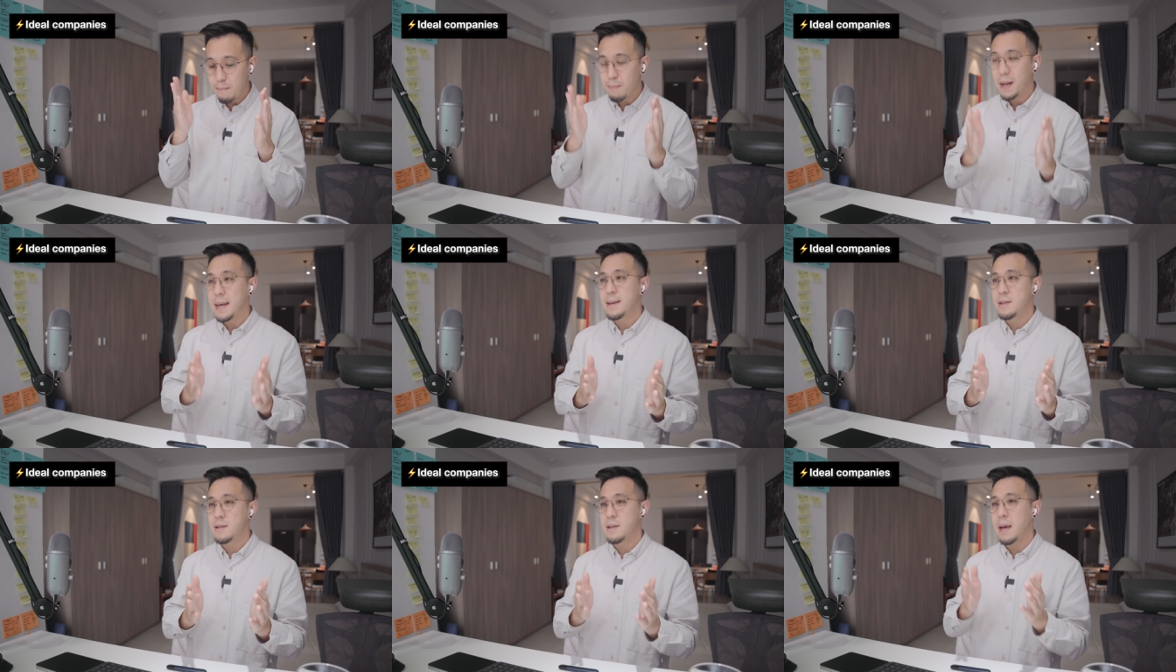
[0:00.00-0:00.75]
in
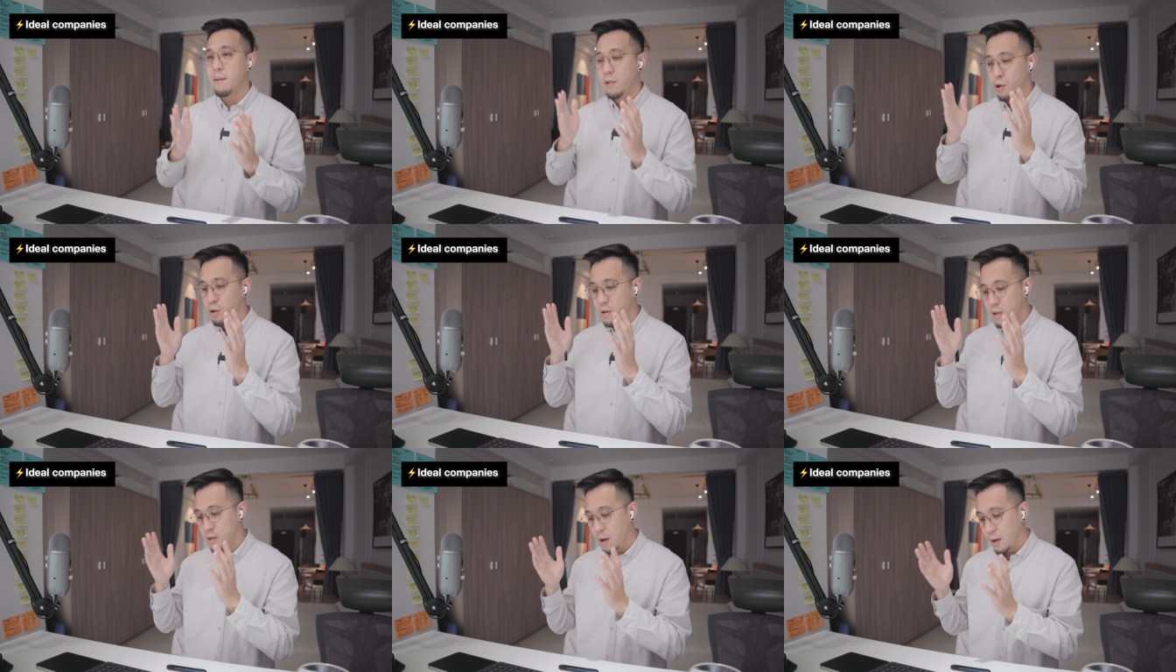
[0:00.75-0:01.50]
place, they have a good
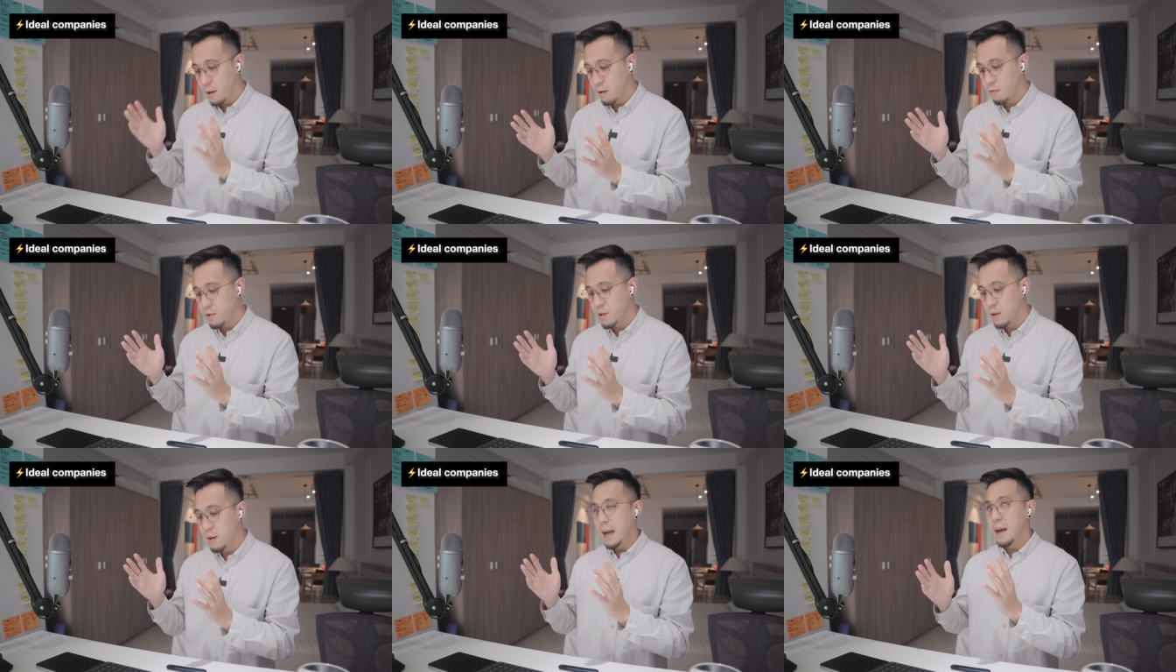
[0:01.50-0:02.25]
design
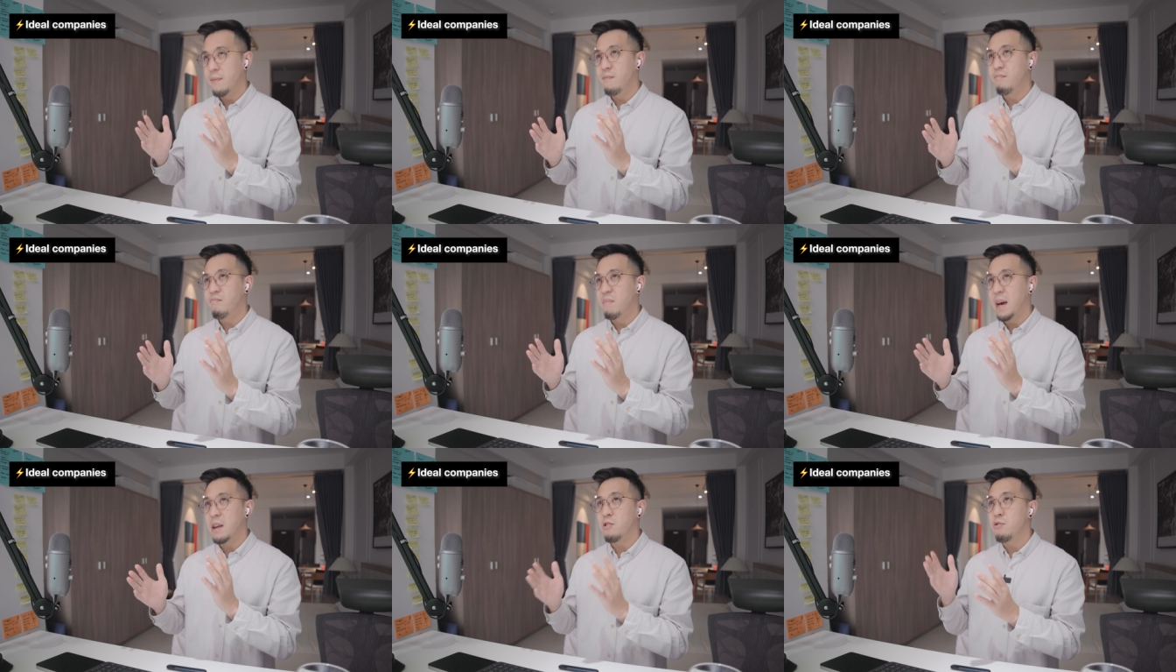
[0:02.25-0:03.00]
culture, and
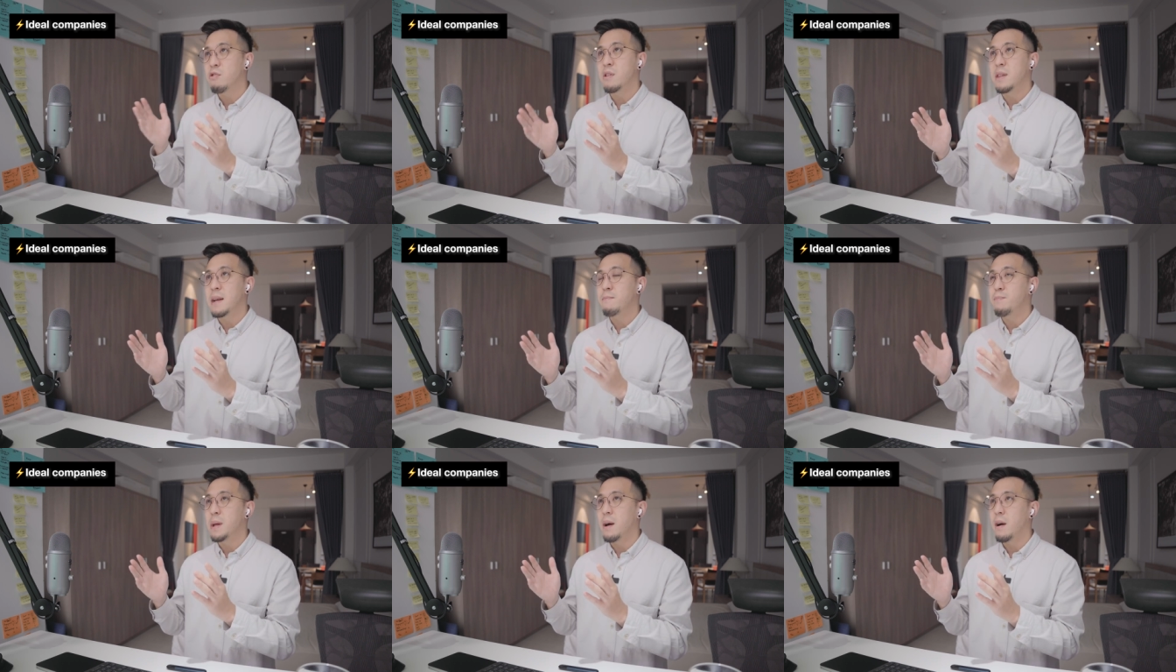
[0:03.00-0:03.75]
that you could
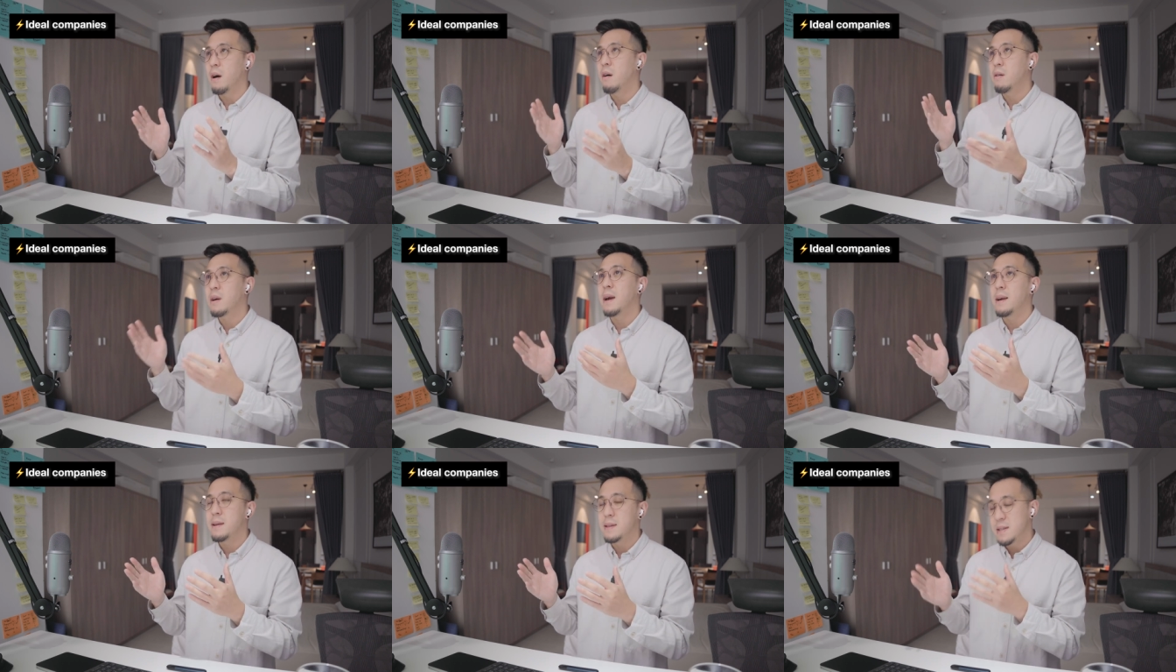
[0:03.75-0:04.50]
then be like, oh,
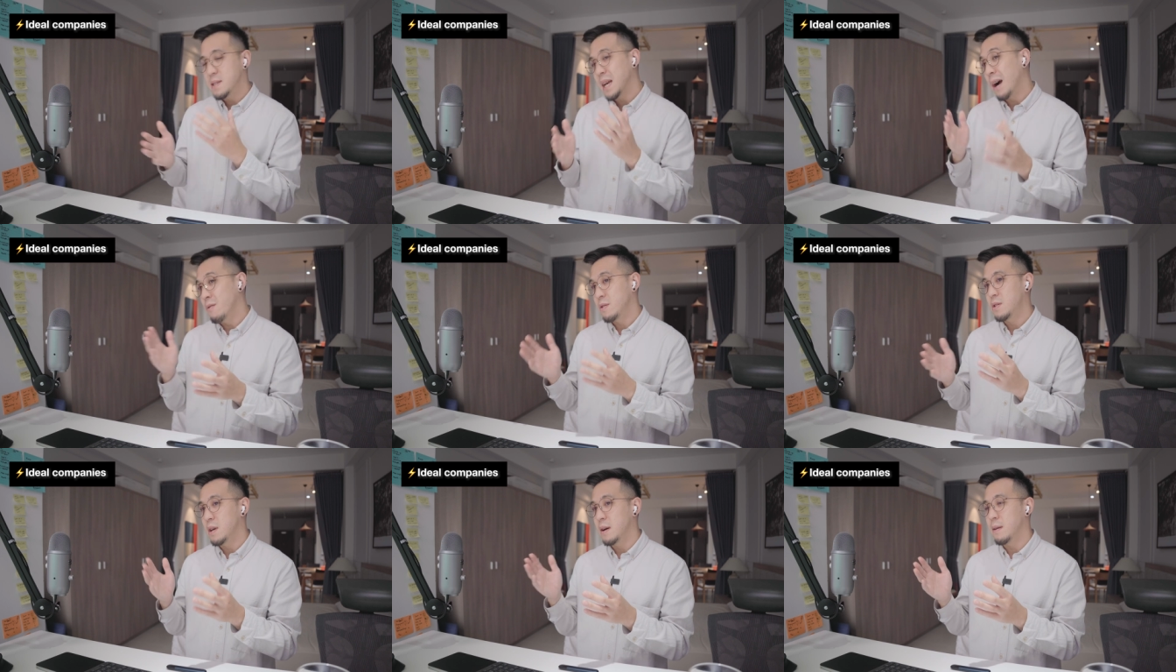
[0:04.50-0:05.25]
okay, this is how
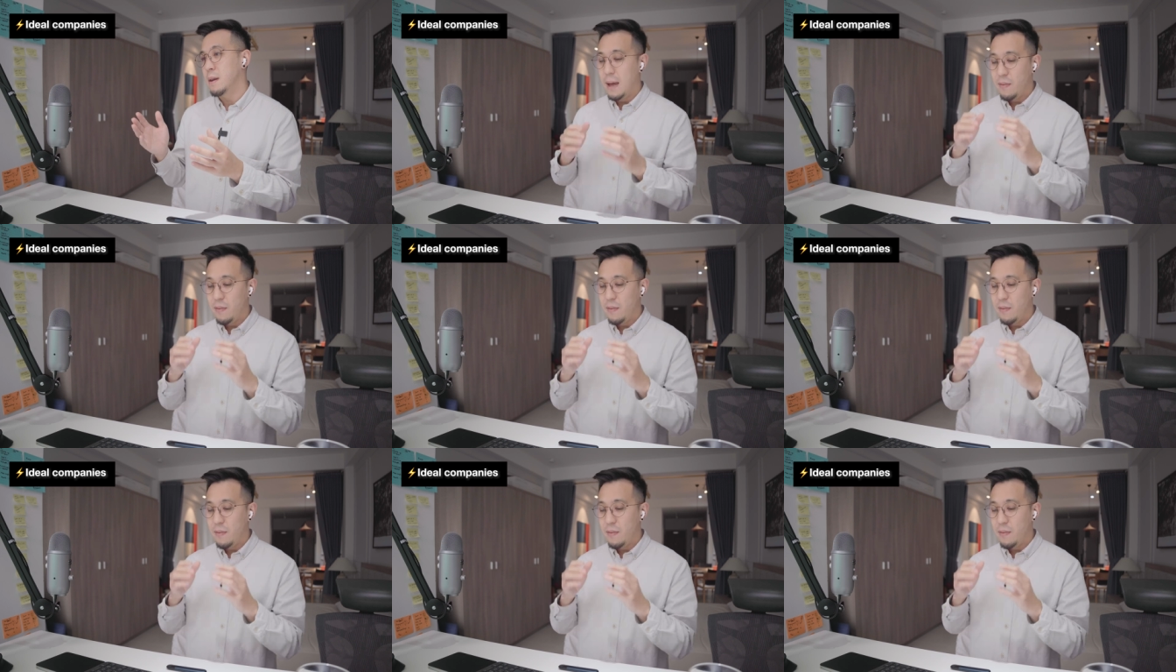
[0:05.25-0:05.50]
it's done.